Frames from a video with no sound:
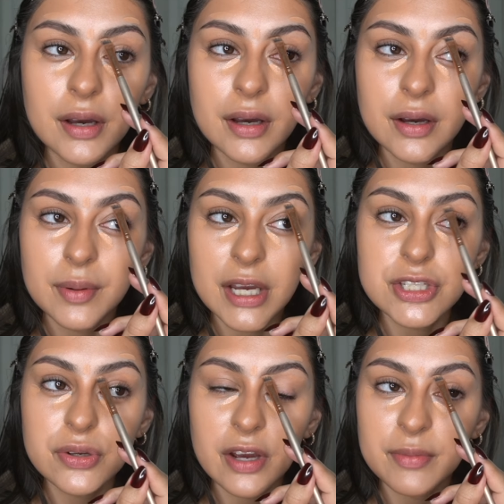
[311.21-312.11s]
I
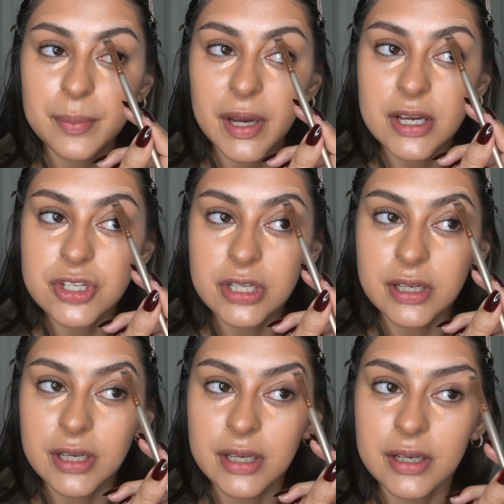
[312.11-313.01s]
do have my
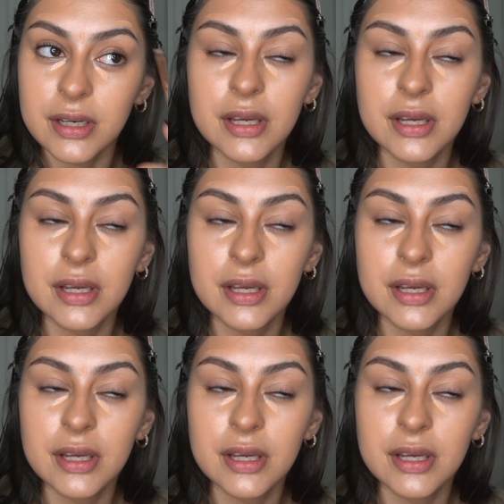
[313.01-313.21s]
pageant in,